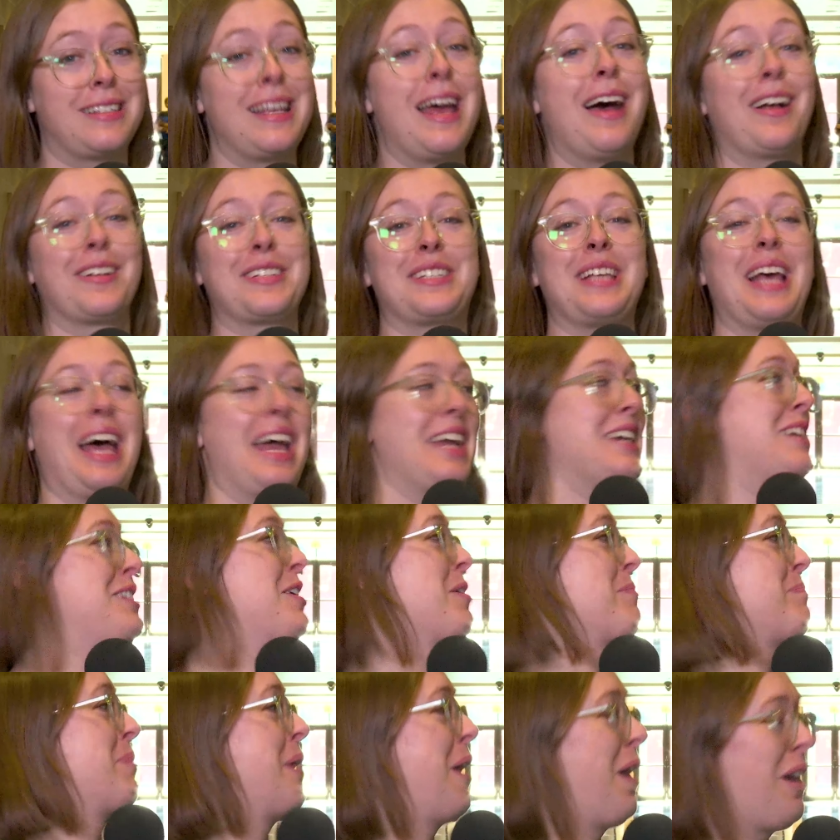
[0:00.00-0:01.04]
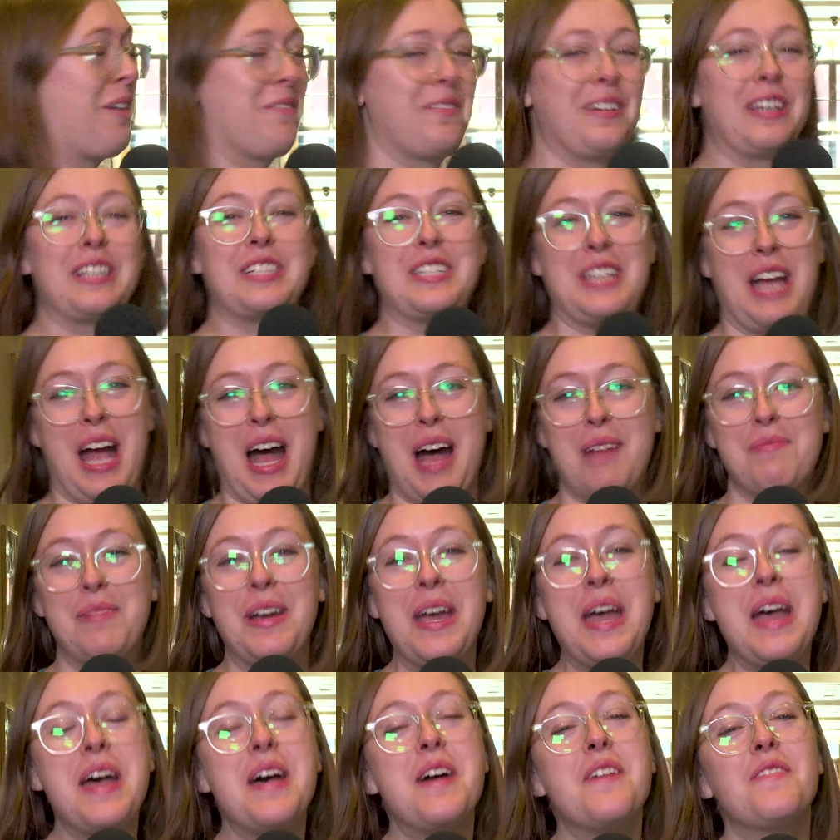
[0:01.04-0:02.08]
sounds like your perfect job,
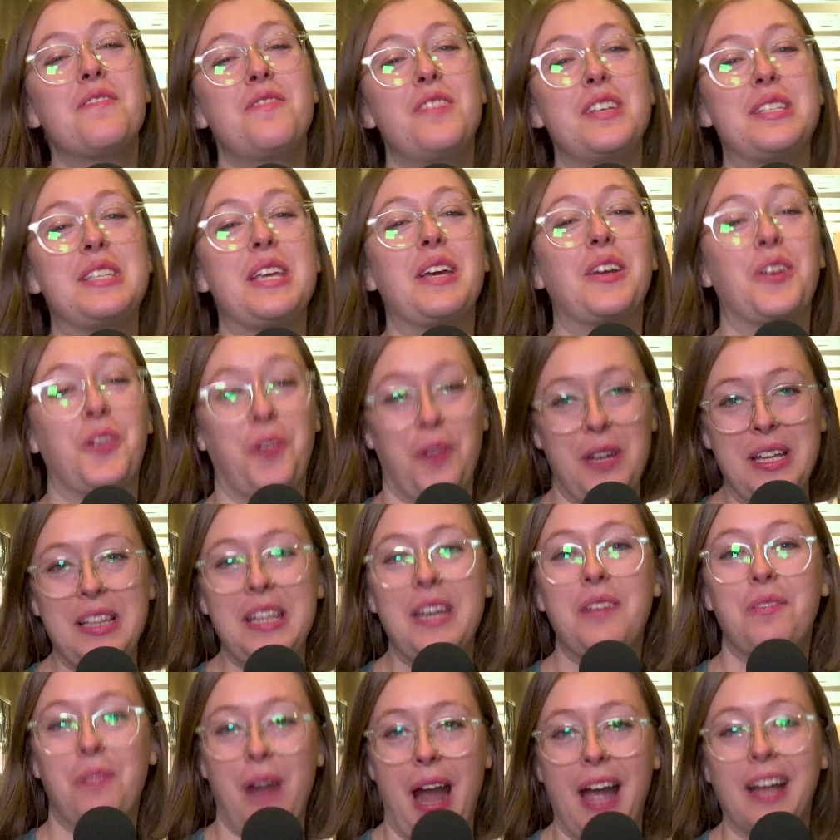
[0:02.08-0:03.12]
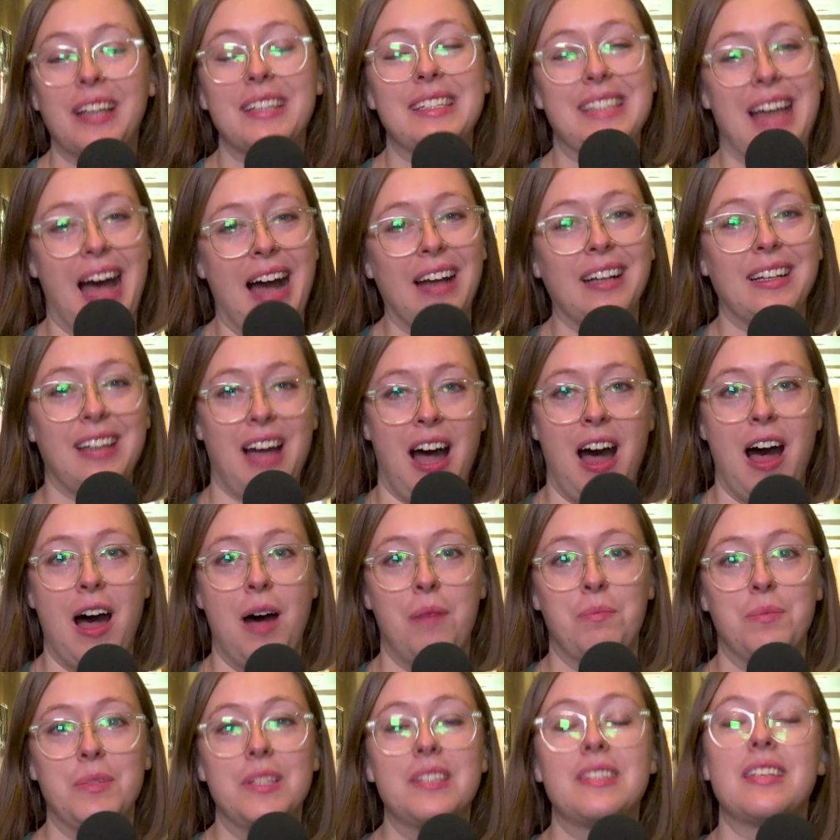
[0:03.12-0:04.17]
visit
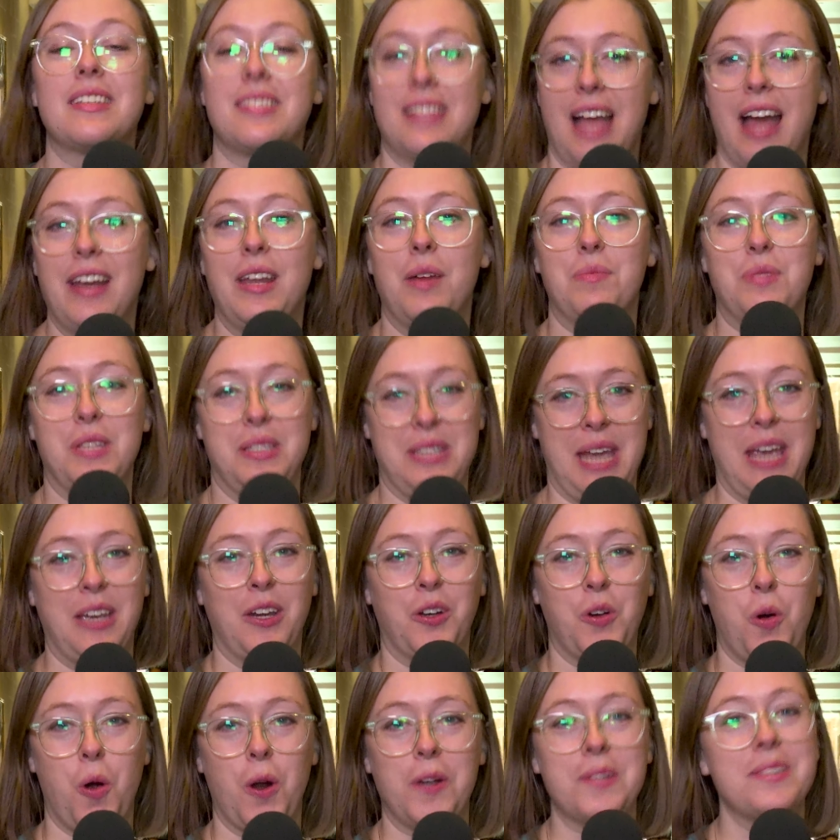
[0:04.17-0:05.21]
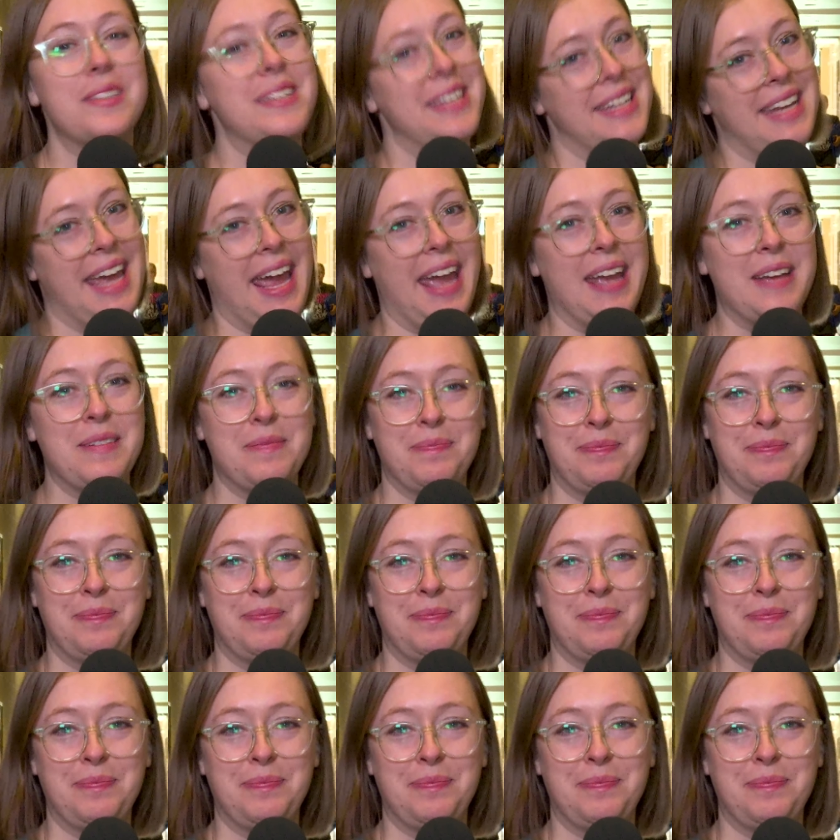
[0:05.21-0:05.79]
greeleyrec.com to sign up to take a course today.